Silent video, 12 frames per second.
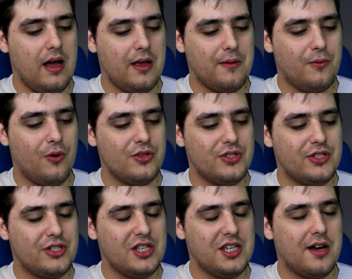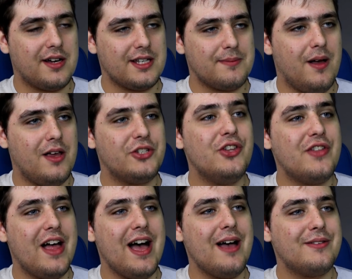I was the youngest person
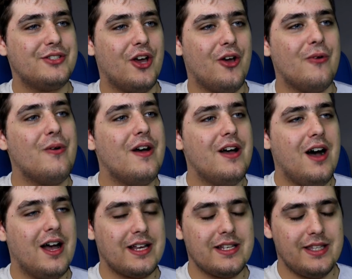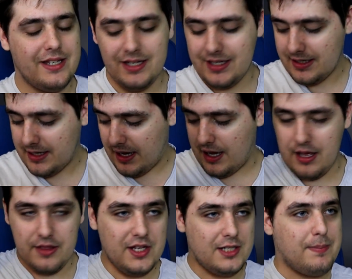there, so I guess they needed
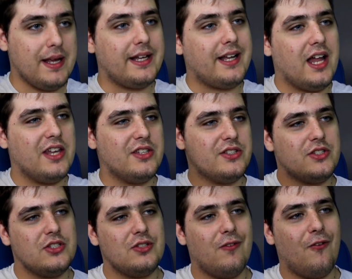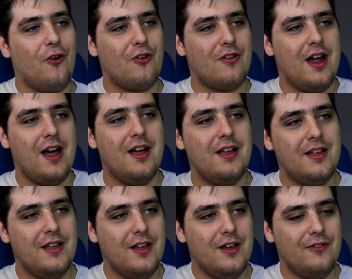uh, these big guns for, uh,
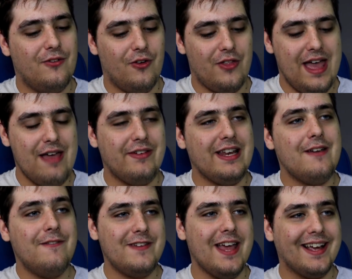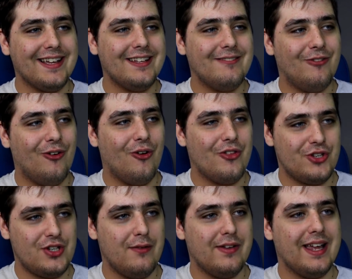for the heavy lifting, for the
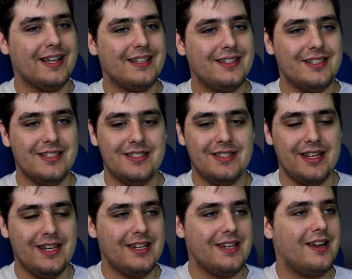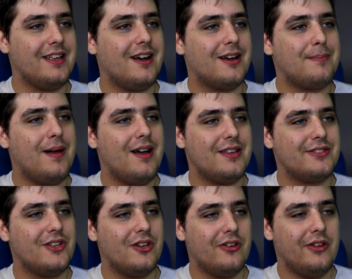shoveling, because they needed a young
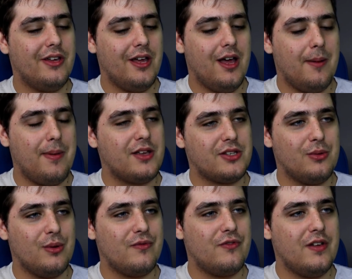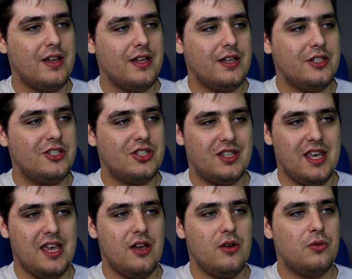person, a person with
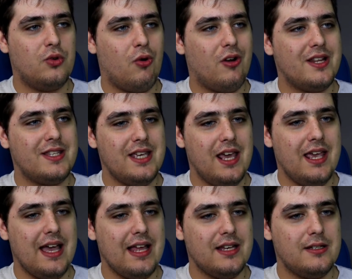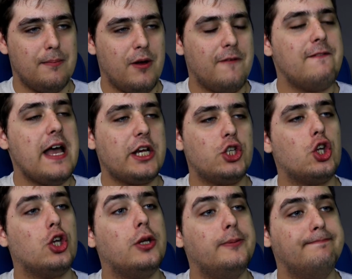skill, quality and
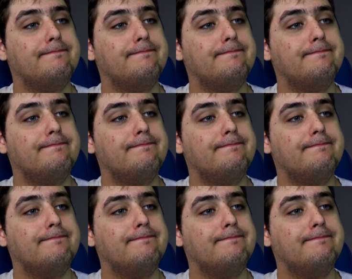perfection.